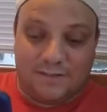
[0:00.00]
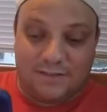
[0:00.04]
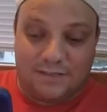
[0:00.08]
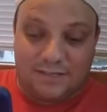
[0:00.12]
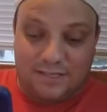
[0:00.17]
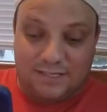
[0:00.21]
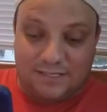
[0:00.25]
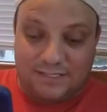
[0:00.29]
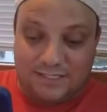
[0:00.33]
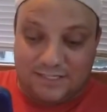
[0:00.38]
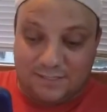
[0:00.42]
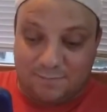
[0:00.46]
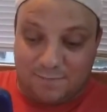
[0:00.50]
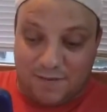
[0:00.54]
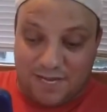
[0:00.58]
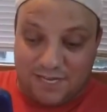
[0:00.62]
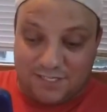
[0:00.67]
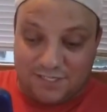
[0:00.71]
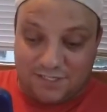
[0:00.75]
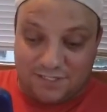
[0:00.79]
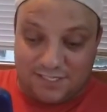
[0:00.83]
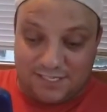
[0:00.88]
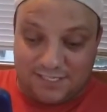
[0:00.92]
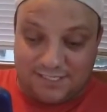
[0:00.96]

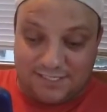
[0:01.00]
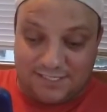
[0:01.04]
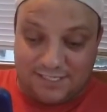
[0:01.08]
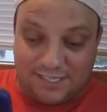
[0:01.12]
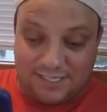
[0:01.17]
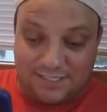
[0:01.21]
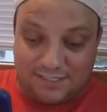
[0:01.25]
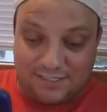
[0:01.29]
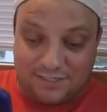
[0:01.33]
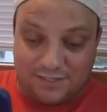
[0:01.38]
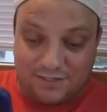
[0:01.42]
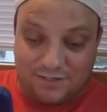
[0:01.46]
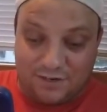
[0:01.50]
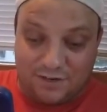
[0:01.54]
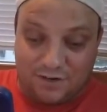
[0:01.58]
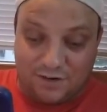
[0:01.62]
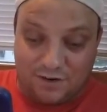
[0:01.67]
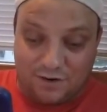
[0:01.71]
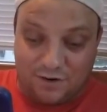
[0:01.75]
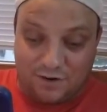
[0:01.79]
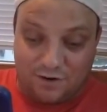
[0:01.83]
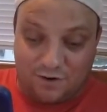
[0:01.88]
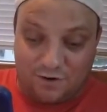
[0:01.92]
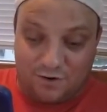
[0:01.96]
especially since
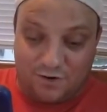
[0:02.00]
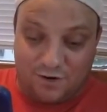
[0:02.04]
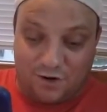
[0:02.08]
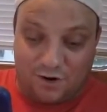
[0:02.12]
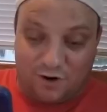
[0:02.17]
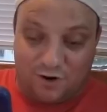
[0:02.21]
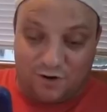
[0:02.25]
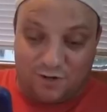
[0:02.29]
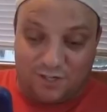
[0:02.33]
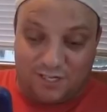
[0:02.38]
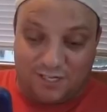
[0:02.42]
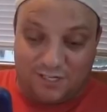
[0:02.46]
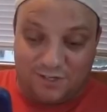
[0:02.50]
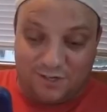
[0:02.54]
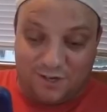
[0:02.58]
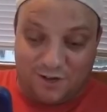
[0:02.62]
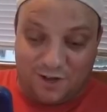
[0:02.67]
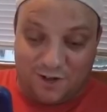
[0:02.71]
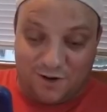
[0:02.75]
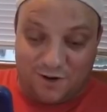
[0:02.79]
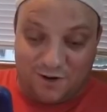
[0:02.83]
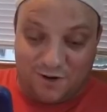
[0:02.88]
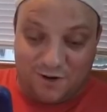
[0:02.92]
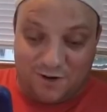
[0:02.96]
her darling
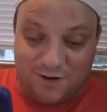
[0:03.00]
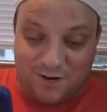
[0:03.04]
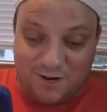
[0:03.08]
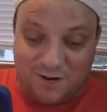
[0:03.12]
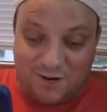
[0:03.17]
daughter